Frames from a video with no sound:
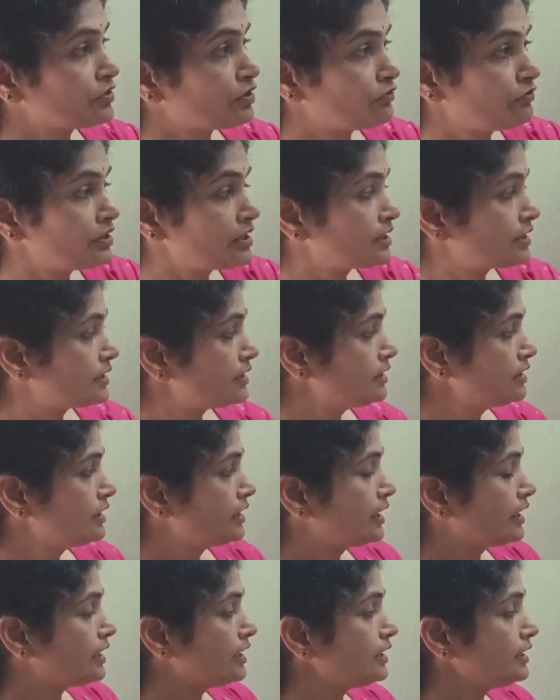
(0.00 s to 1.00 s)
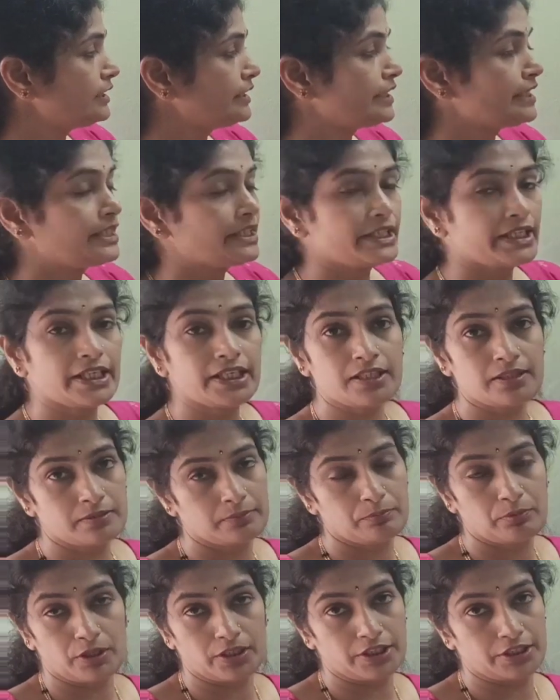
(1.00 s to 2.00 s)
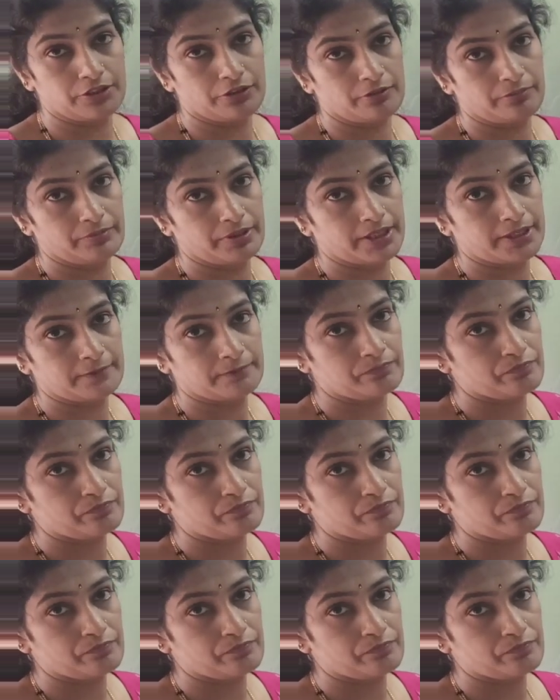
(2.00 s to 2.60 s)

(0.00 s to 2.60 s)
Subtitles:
with a linear polynomial.